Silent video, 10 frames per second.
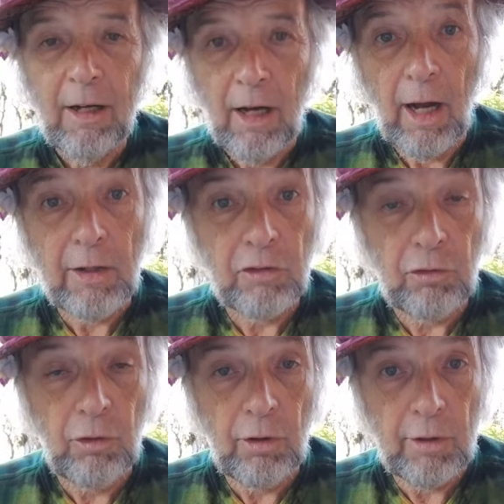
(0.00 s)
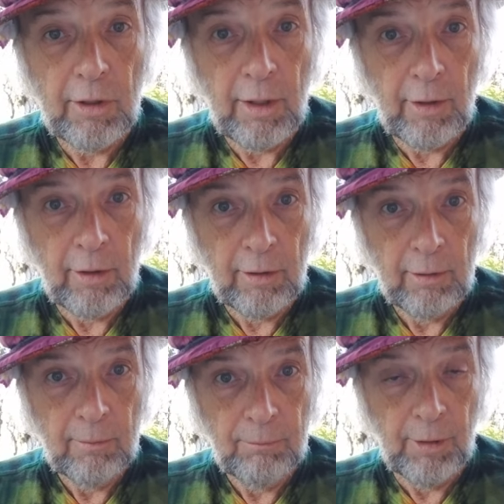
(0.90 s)
I score an
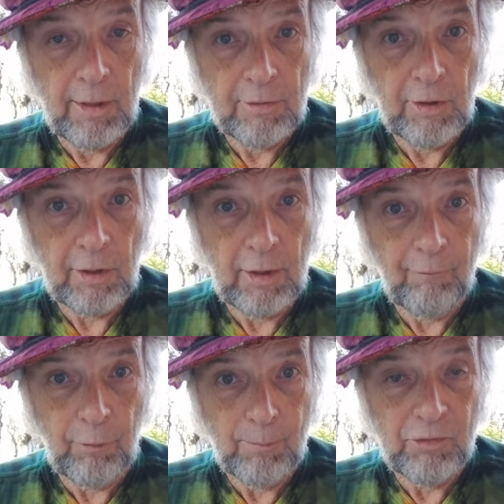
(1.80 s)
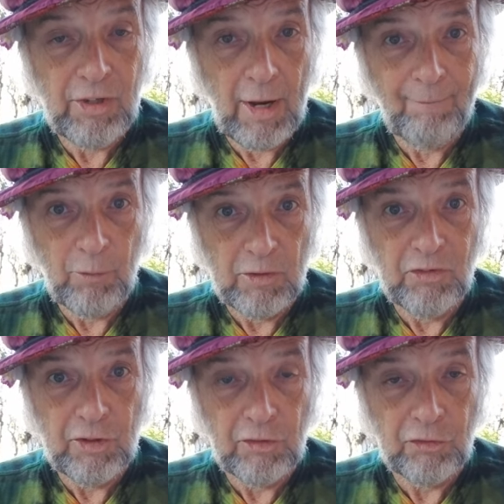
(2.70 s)
airplane ticket from San
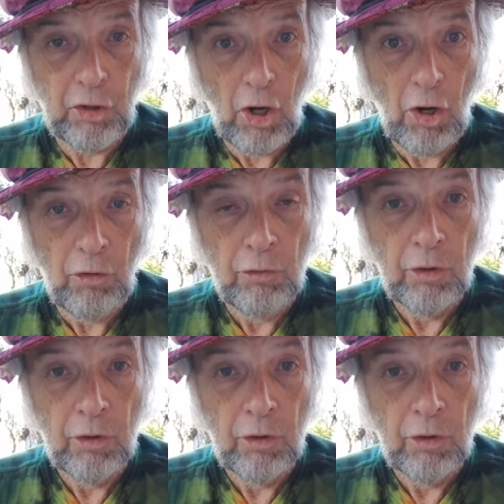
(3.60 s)
Francisco